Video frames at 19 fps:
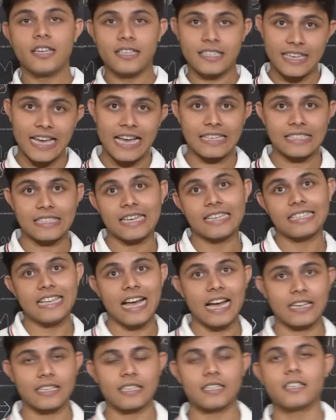Yes,
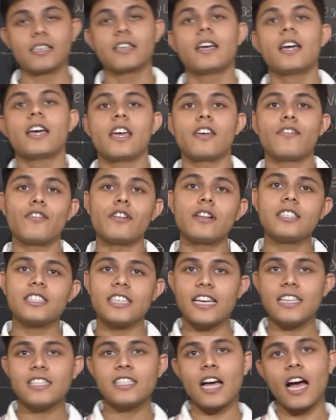exactly. If you'll
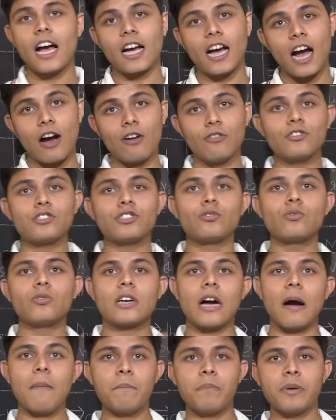change accounts
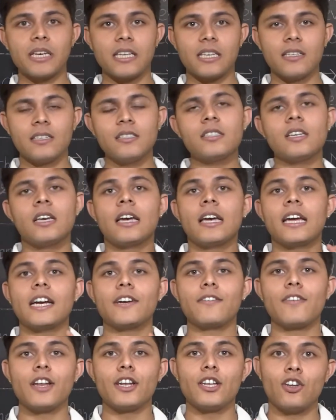to companies,
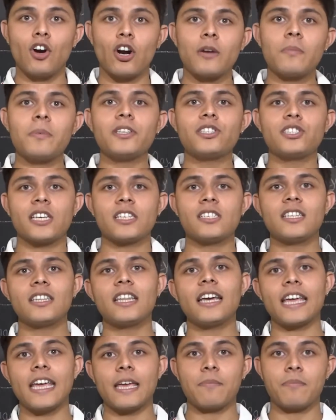it will not be changed in
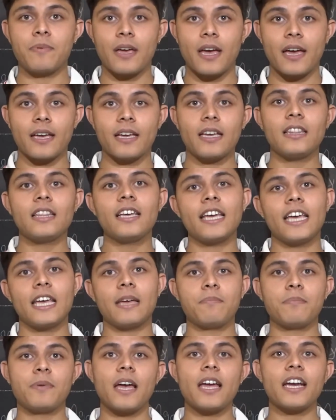the API. In the
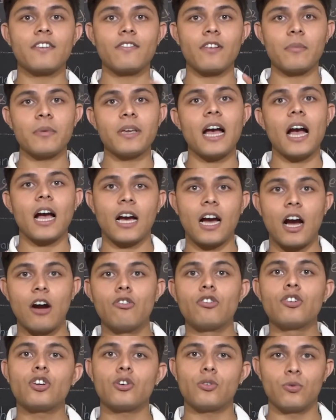API, it will be
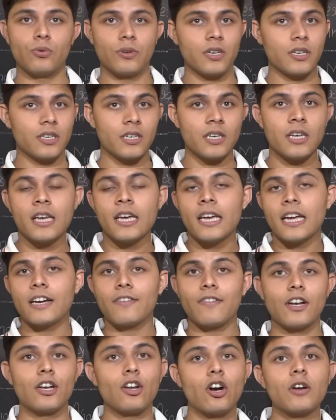account only.
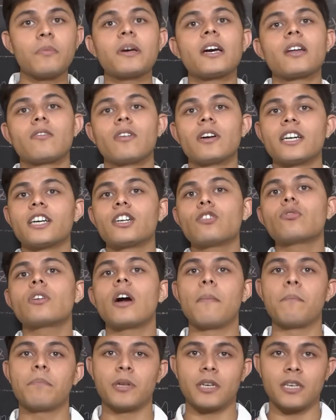It will not be converted to
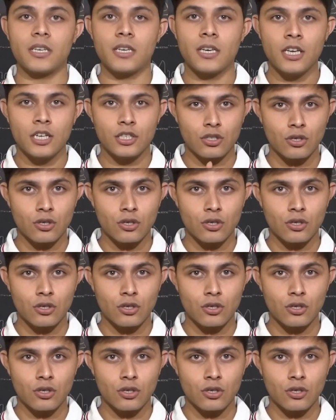company.